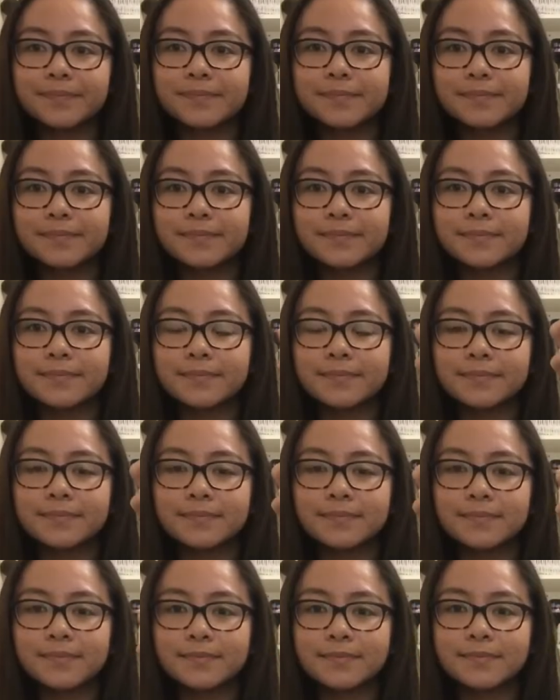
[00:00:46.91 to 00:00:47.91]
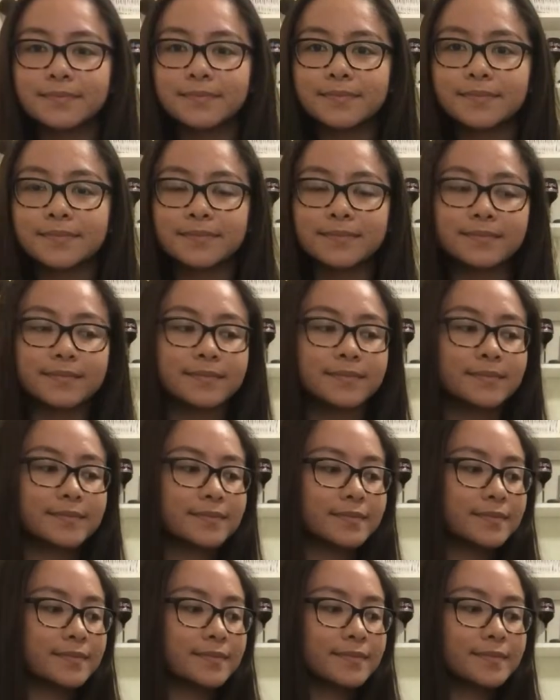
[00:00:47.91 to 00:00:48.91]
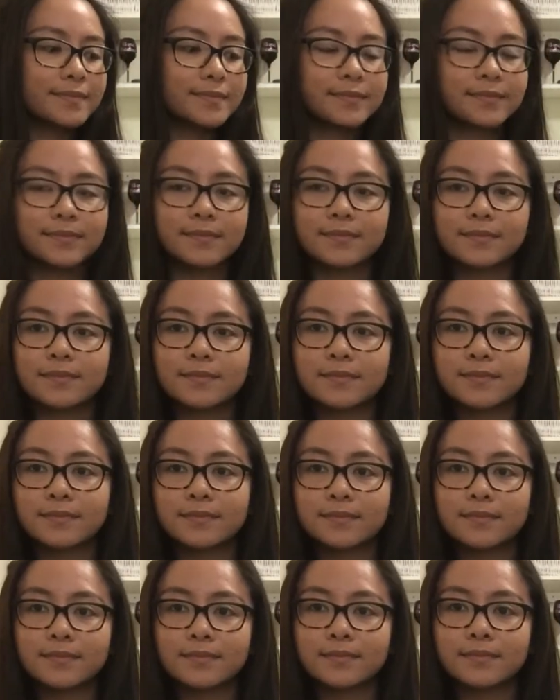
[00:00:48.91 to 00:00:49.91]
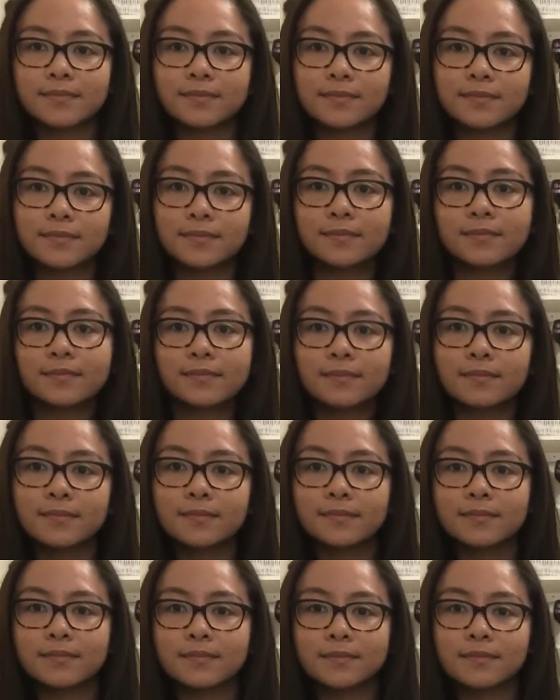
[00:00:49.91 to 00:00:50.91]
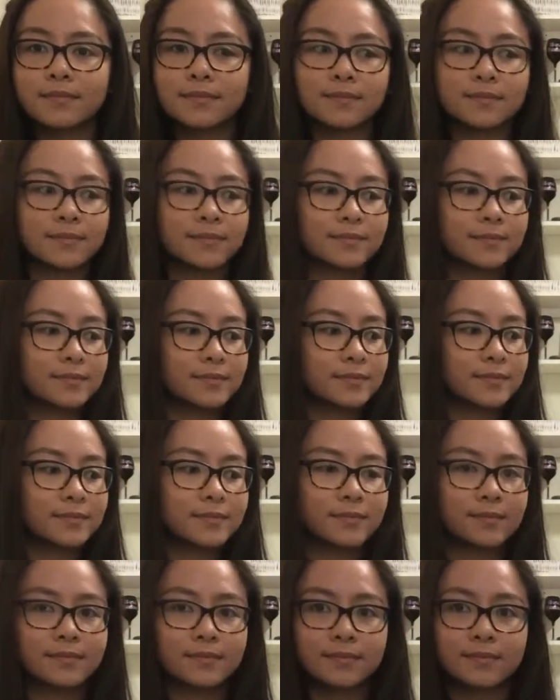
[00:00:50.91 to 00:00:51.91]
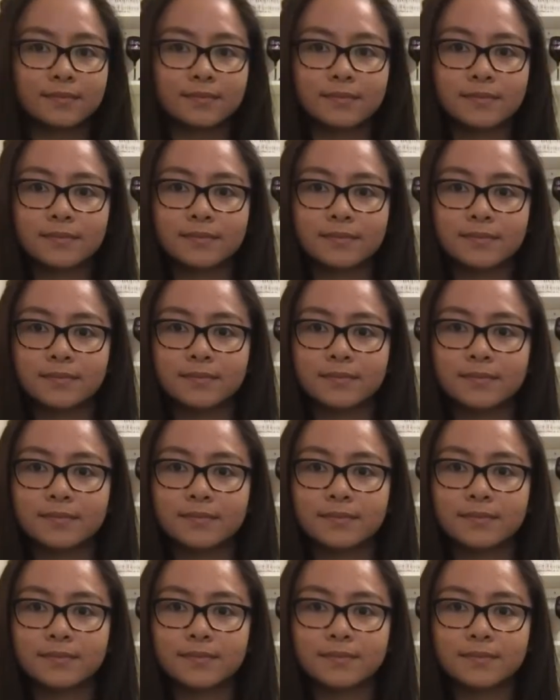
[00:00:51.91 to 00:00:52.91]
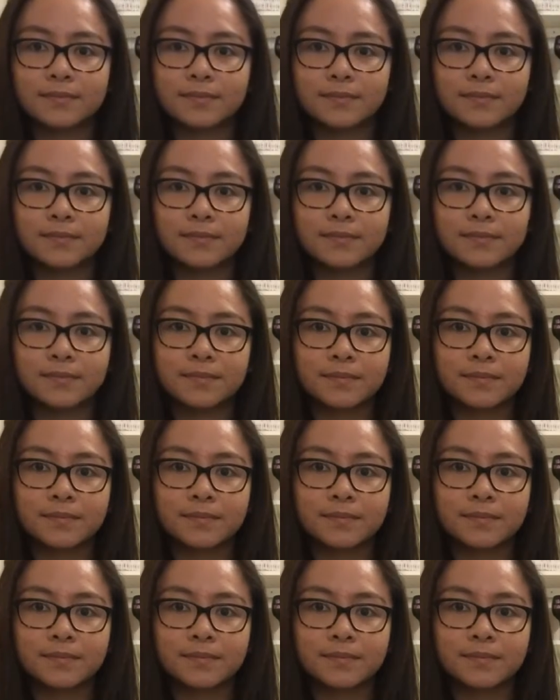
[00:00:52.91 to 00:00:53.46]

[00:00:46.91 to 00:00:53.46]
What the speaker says: This person isn't speaking.